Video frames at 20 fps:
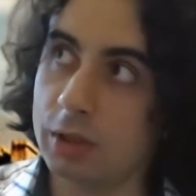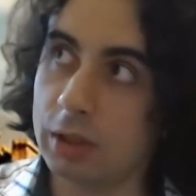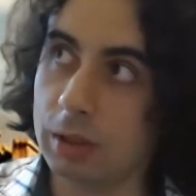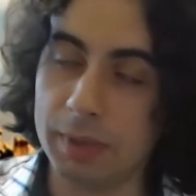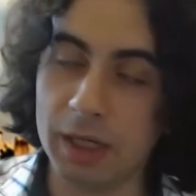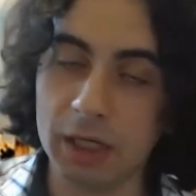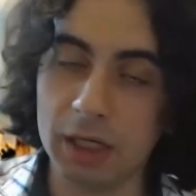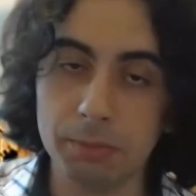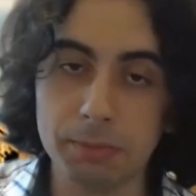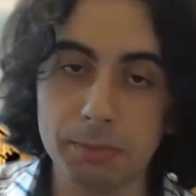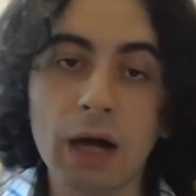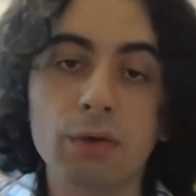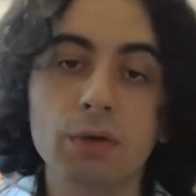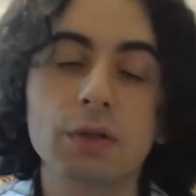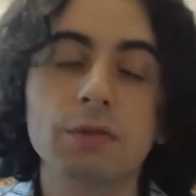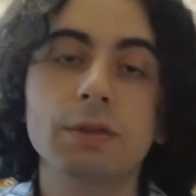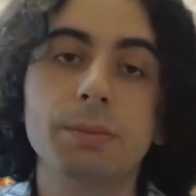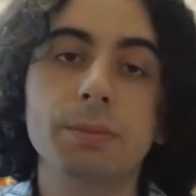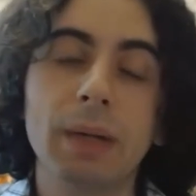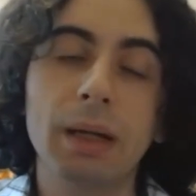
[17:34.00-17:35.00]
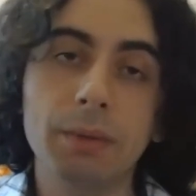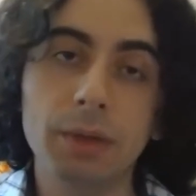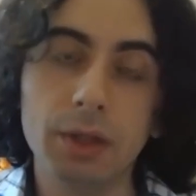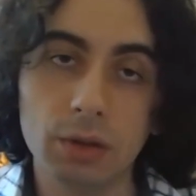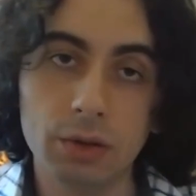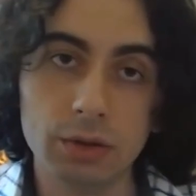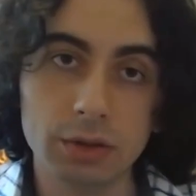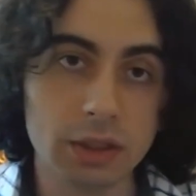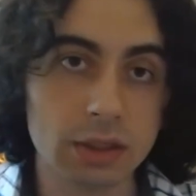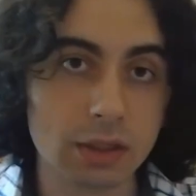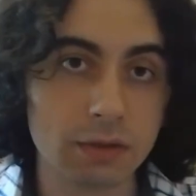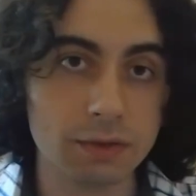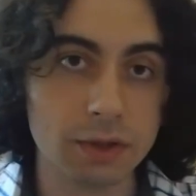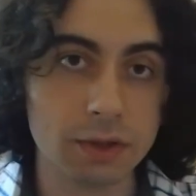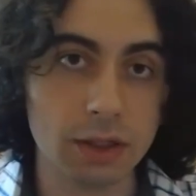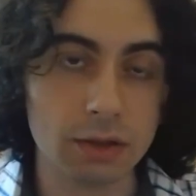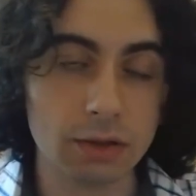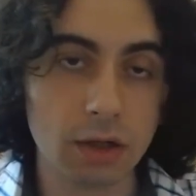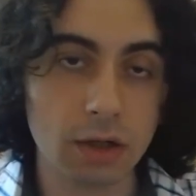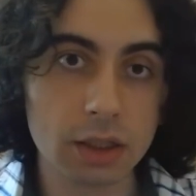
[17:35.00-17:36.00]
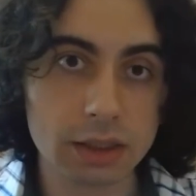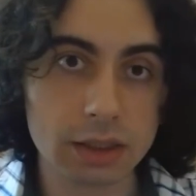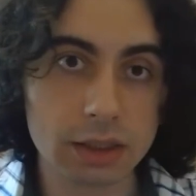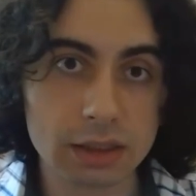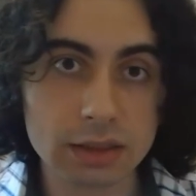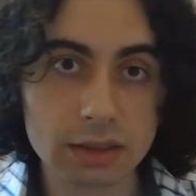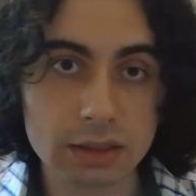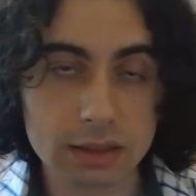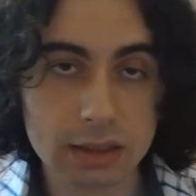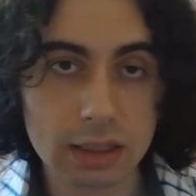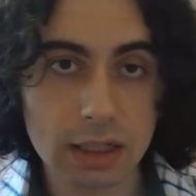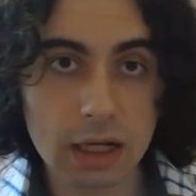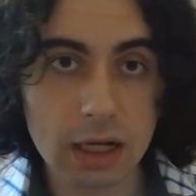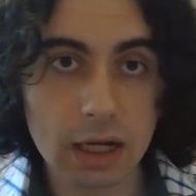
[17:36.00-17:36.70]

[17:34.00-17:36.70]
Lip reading: combined power of the Babylonians and the Iranians.